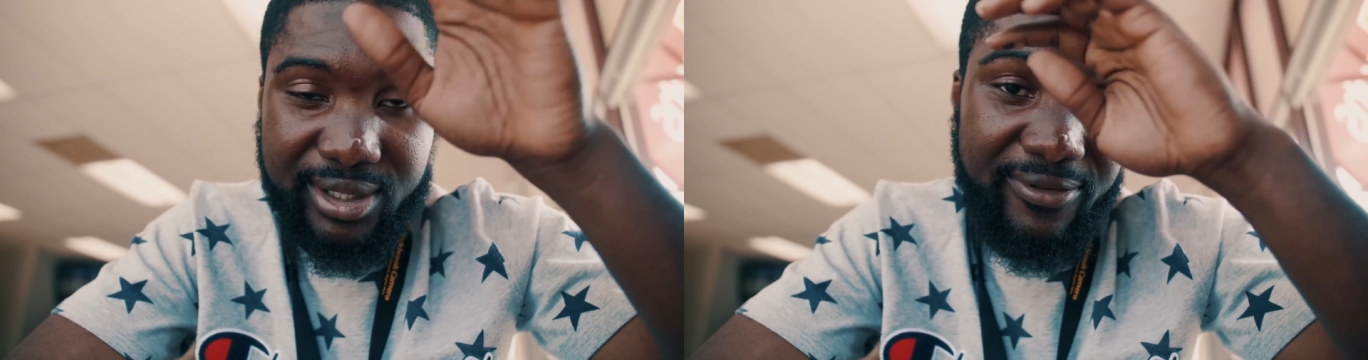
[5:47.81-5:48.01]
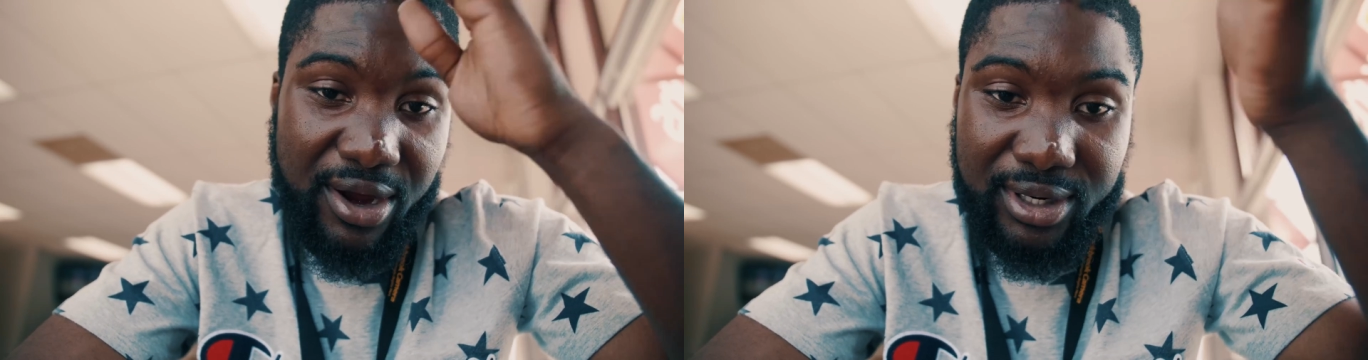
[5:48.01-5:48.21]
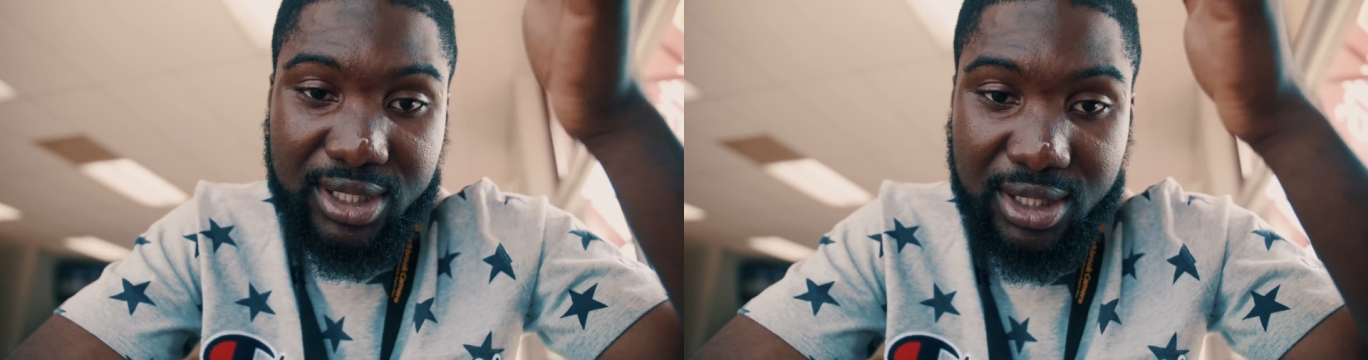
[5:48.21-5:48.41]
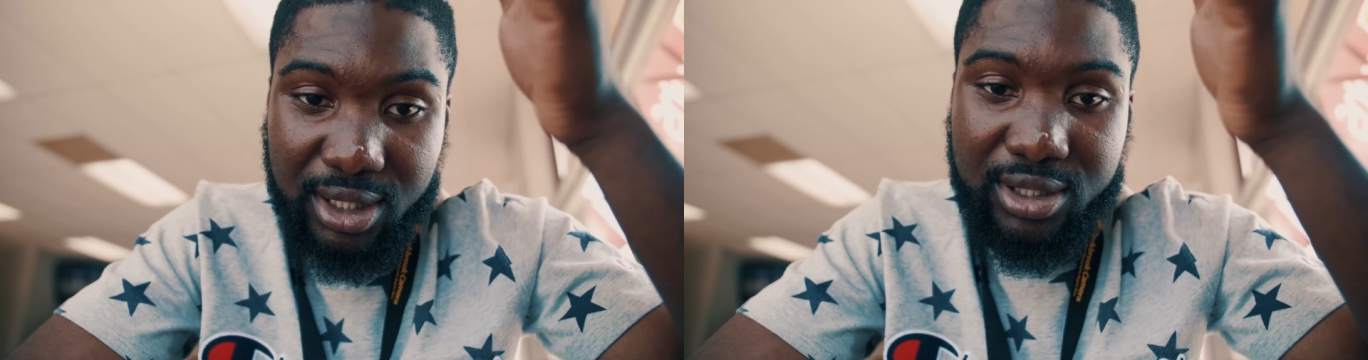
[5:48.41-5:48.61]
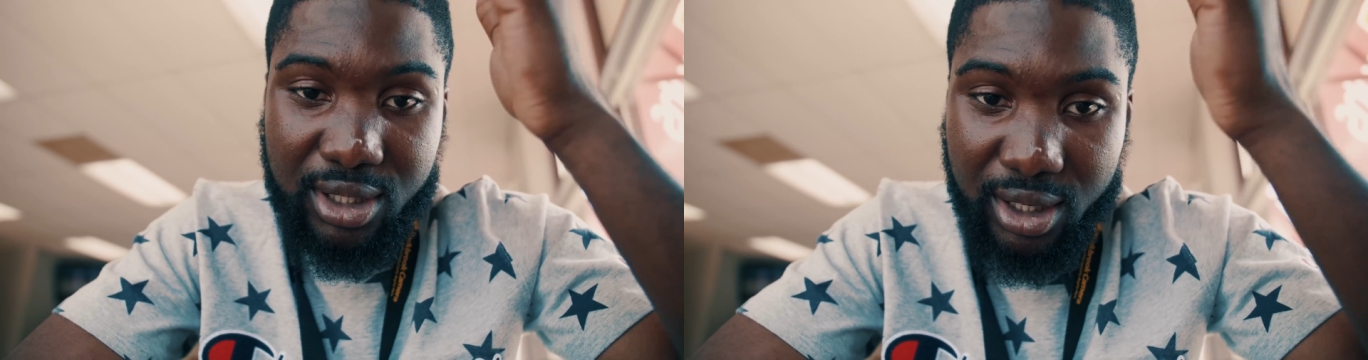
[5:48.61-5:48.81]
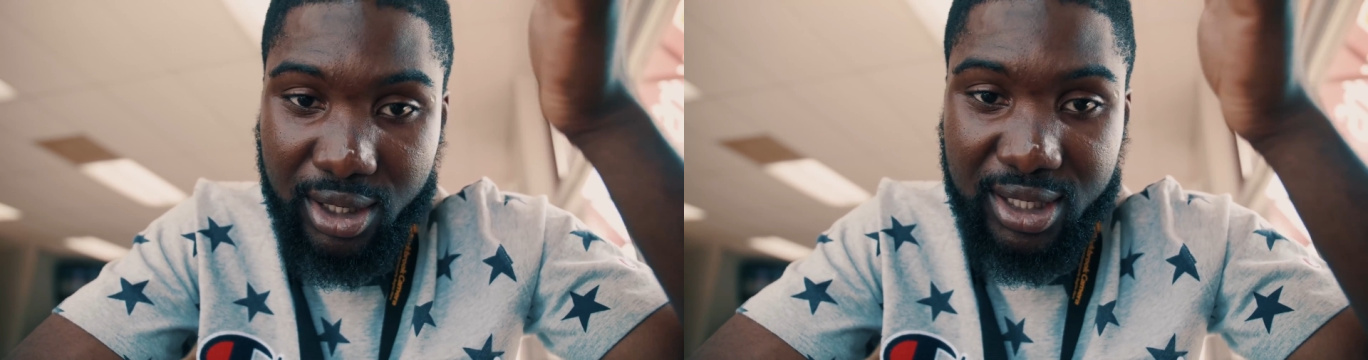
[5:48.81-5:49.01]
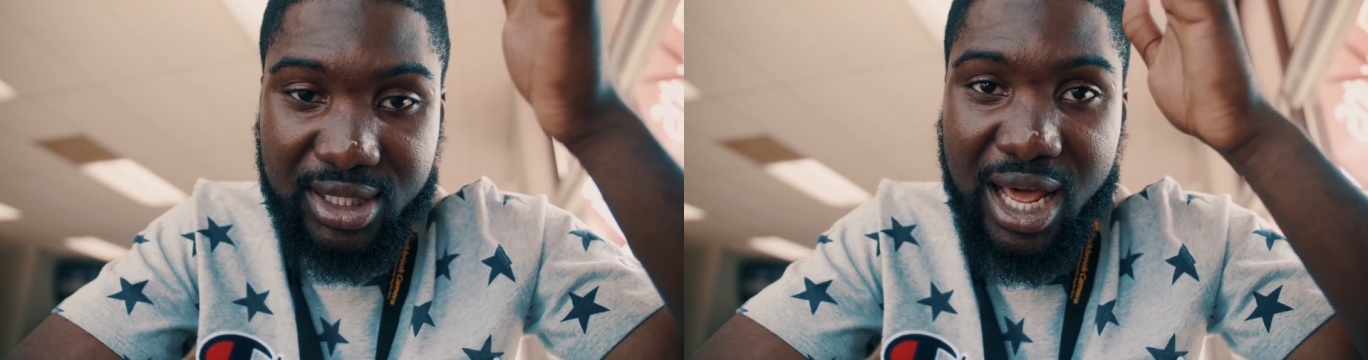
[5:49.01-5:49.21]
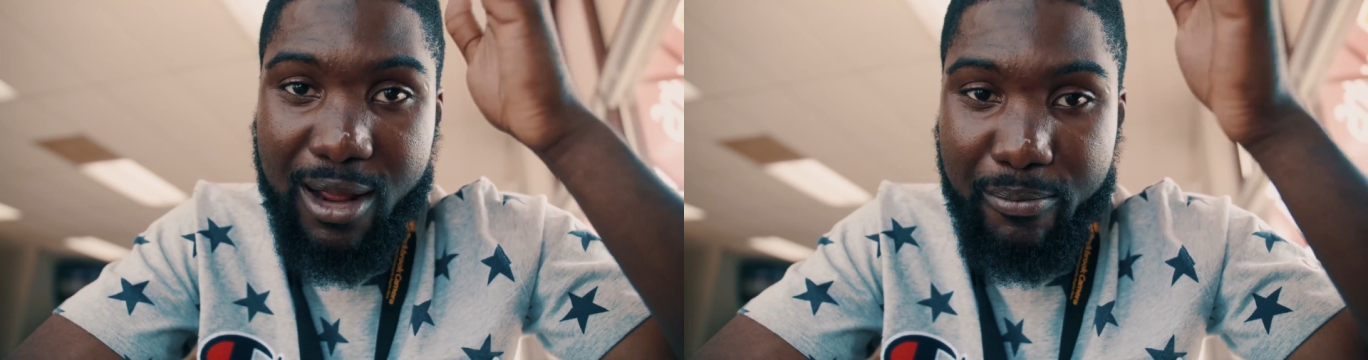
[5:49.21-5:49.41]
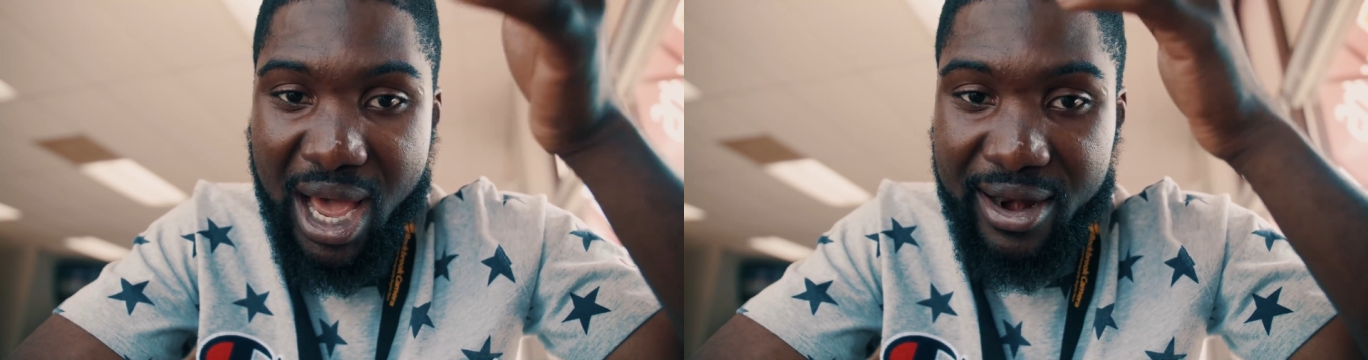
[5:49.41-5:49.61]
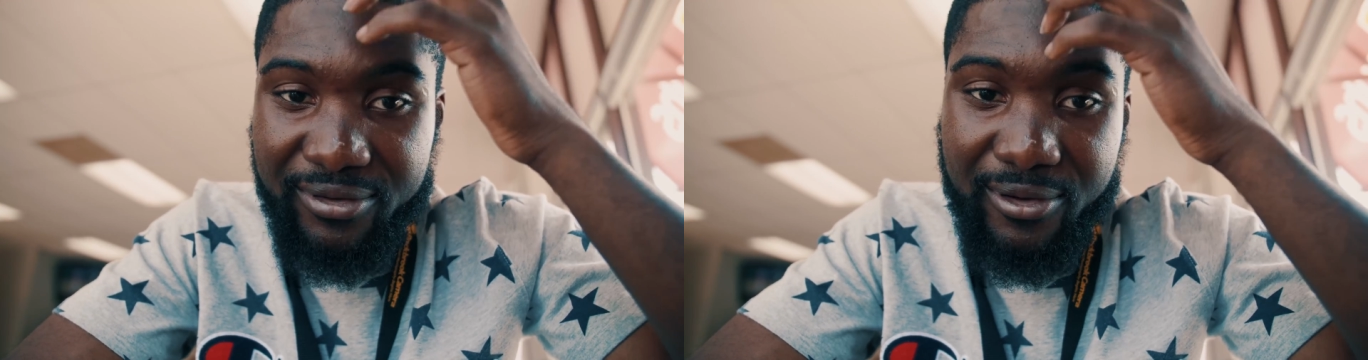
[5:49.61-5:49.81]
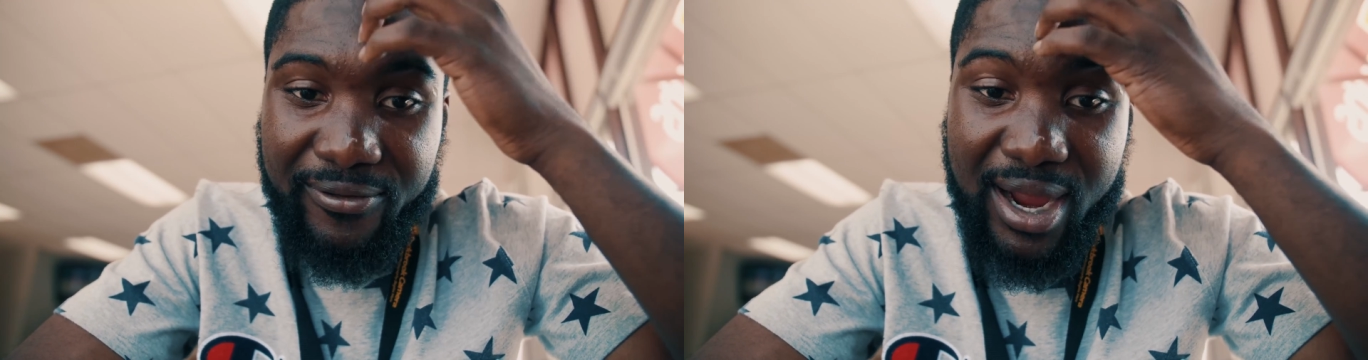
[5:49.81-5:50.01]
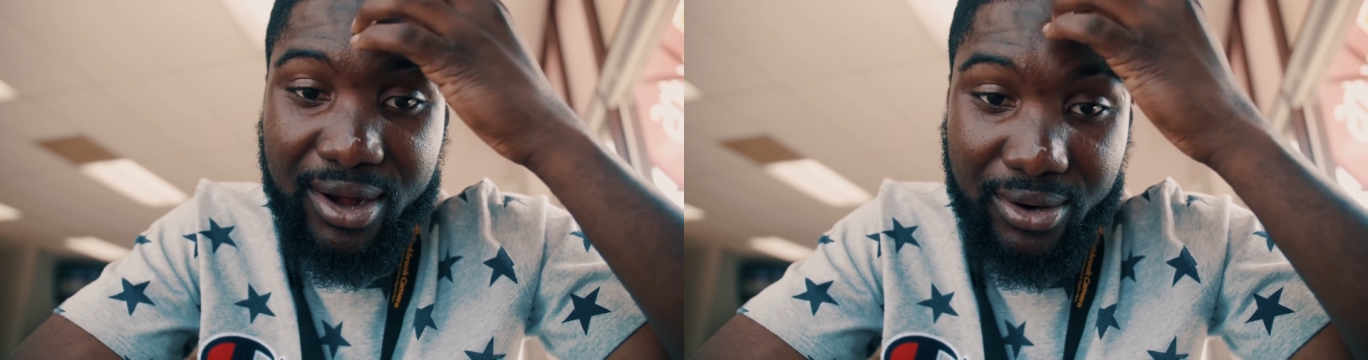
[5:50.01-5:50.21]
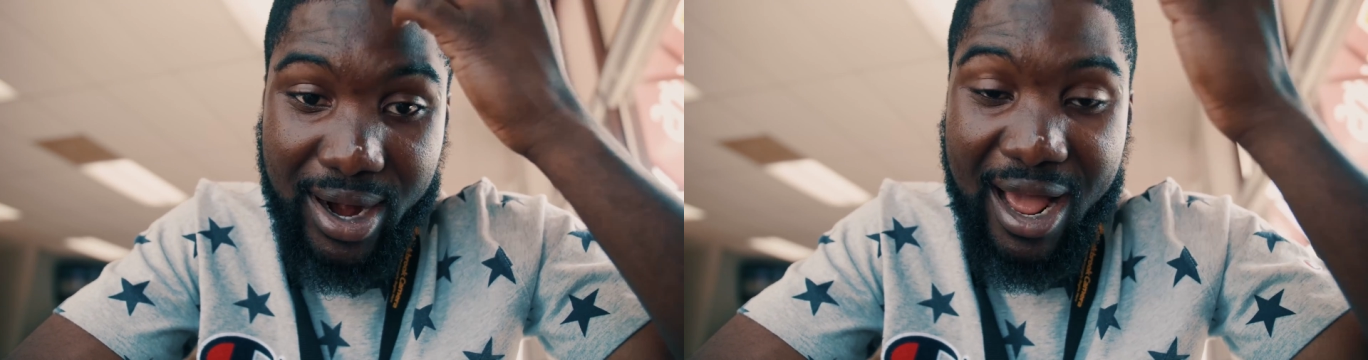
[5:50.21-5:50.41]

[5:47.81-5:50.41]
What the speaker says: is good. It's not a bad viewfinder.